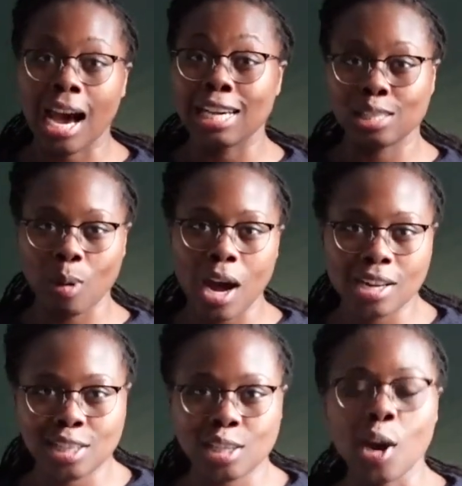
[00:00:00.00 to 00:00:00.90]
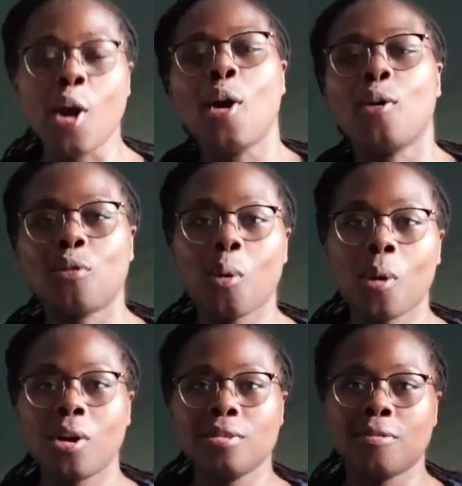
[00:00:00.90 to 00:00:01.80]
I swatched
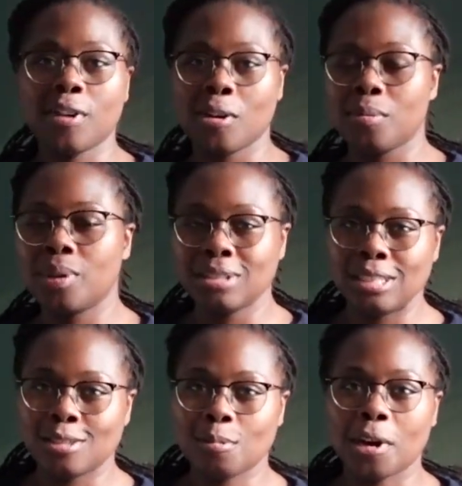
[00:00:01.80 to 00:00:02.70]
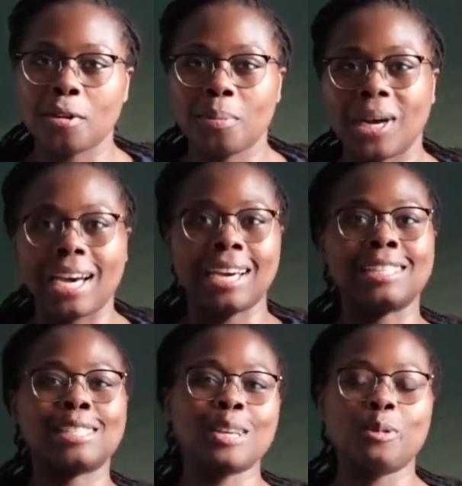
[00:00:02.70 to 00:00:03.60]
for the Ferry building sweater by
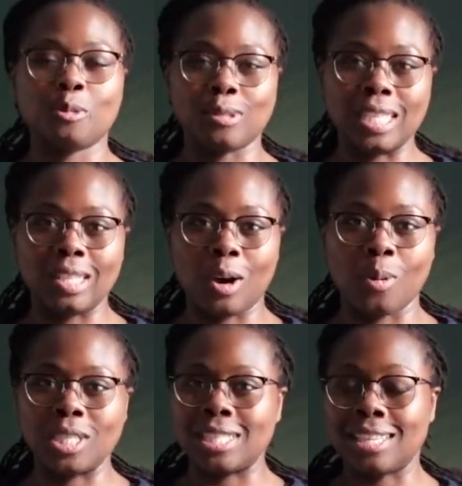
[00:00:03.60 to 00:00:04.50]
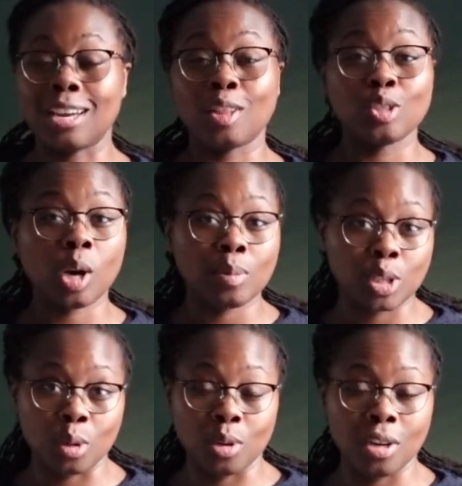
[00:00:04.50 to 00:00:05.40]
Sloan Rosenthal, which is another drop
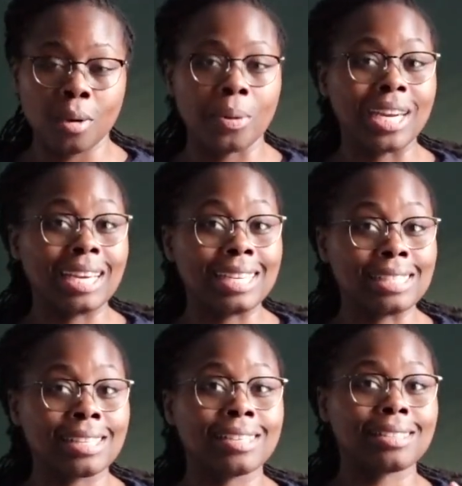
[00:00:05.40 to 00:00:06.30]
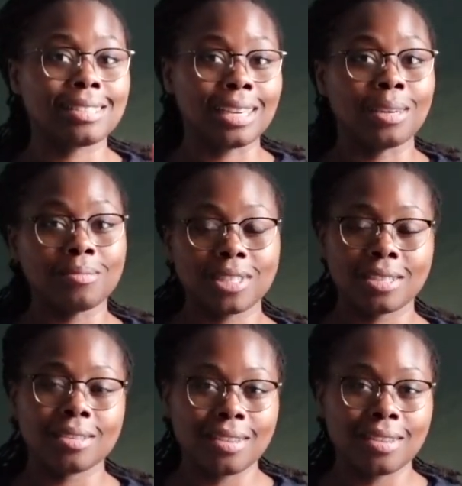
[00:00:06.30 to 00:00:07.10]
shoulder, but it is seamed,